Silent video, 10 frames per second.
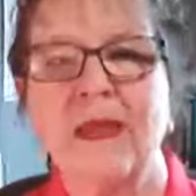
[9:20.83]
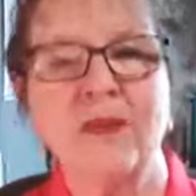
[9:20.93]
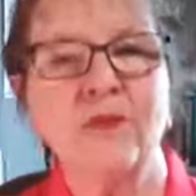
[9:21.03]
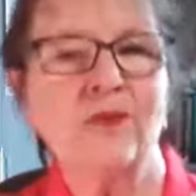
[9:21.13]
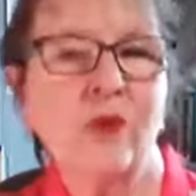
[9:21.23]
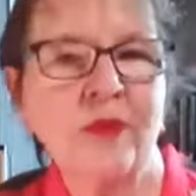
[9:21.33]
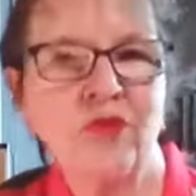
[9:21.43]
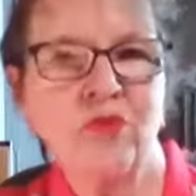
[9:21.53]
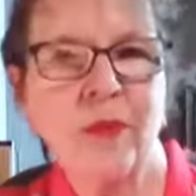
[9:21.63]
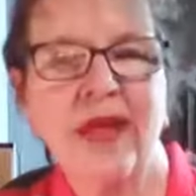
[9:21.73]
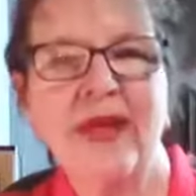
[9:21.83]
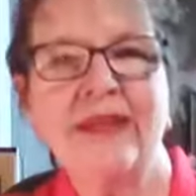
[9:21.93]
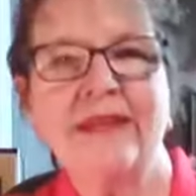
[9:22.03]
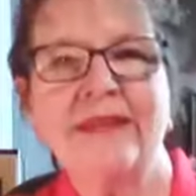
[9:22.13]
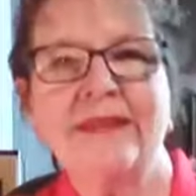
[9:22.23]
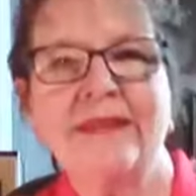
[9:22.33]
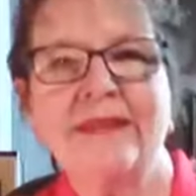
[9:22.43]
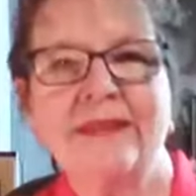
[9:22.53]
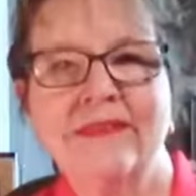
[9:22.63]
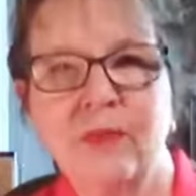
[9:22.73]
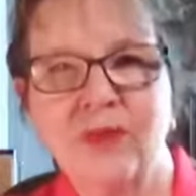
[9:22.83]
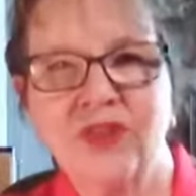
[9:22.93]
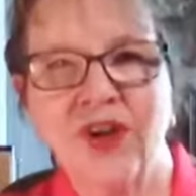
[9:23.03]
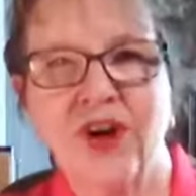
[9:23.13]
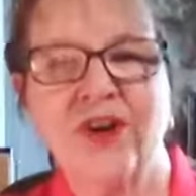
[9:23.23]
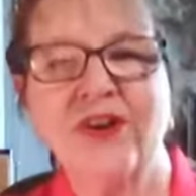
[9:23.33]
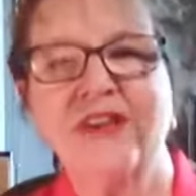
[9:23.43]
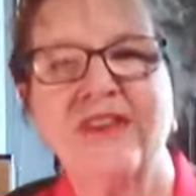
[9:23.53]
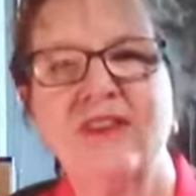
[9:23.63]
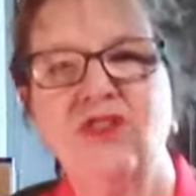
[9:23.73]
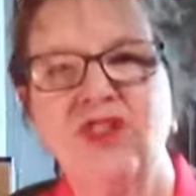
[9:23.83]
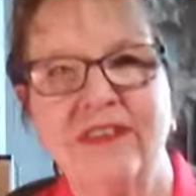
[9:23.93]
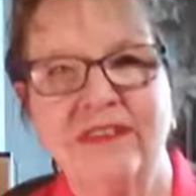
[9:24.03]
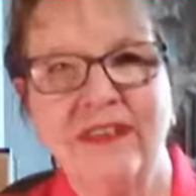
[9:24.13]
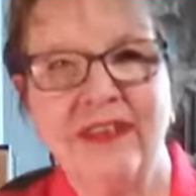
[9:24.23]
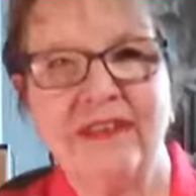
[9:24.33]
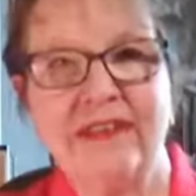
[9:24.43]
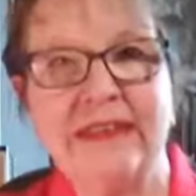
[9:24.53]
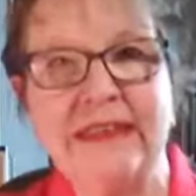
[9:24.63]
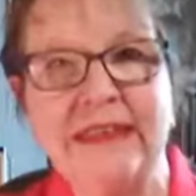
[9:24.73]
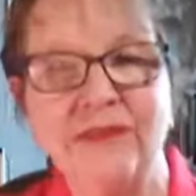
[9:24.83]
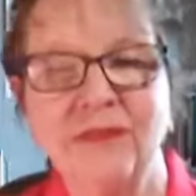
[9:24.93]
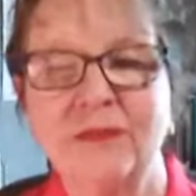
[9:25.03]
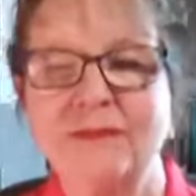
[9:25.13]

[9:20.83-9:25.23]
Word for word: There's so much pain, so much hurt that she decided to leave.